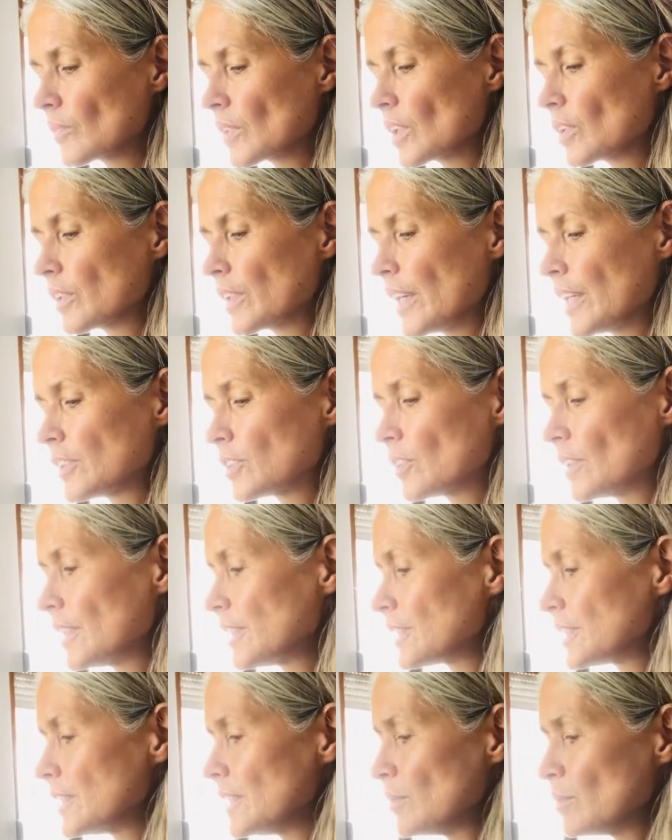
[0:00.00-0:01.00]
Okay, so
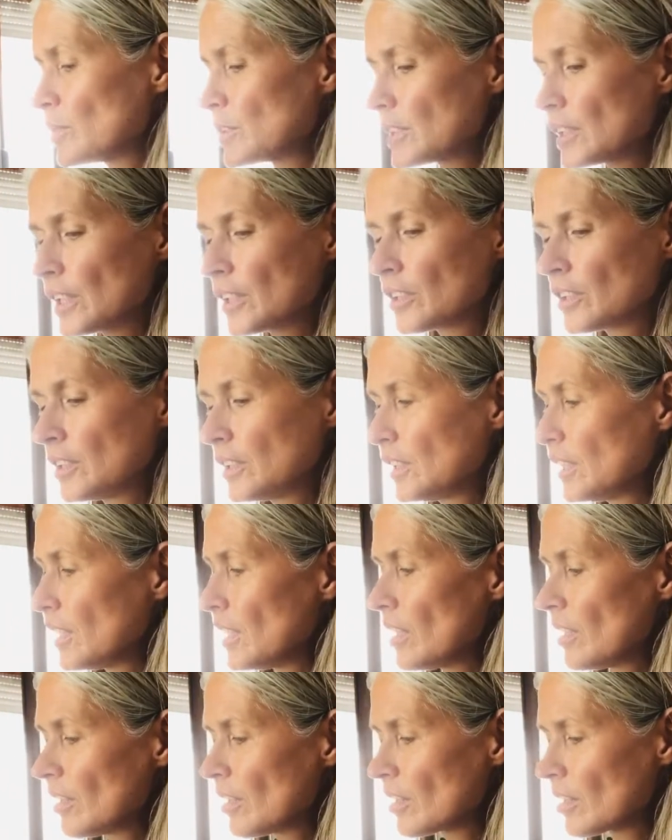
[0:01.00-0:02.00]
let's see what's
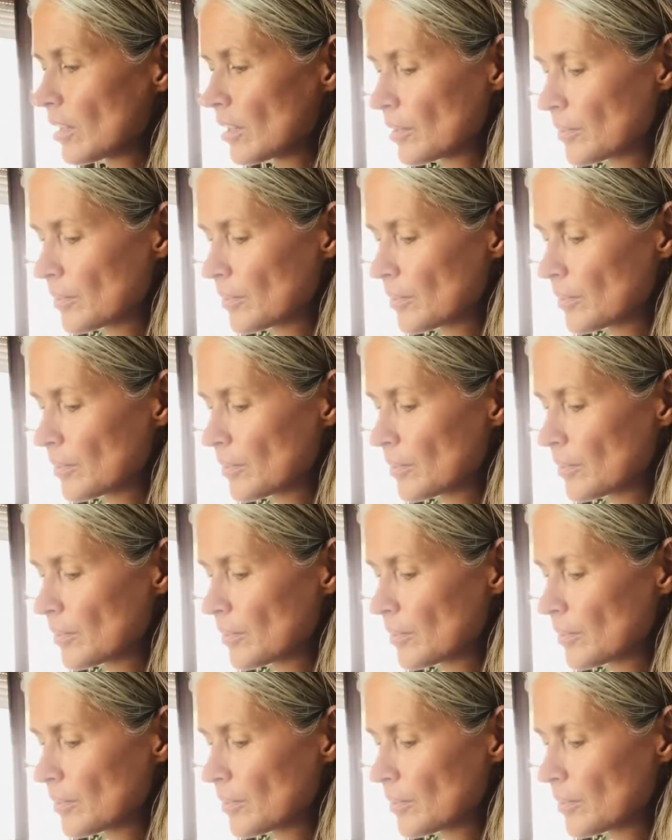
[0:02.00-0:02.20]
underneath.